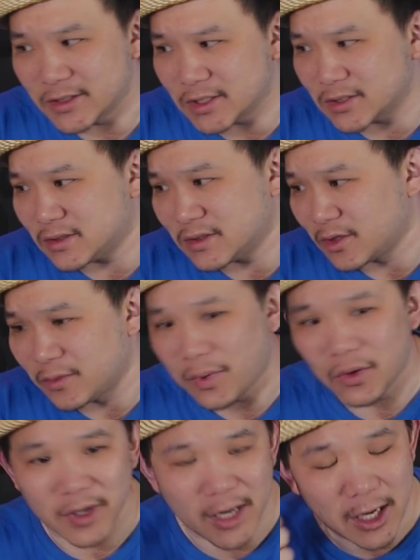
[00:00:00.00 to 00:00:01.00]
Just, you know,
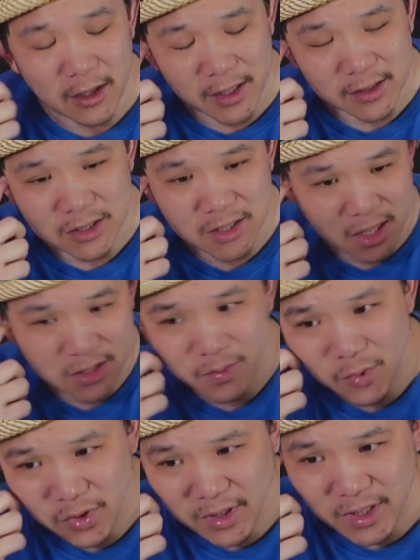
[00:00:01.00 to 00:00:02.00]
pull it out and start
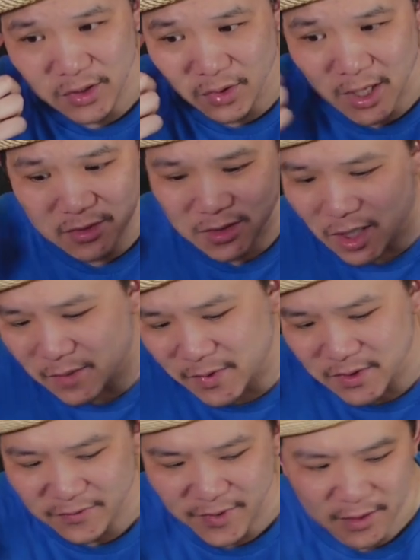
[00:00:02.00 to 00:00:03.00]
smoking it. Don't have to talk
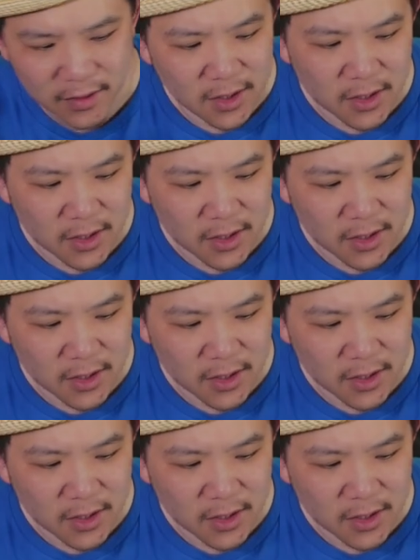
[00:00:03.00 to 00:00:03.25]
about the vein.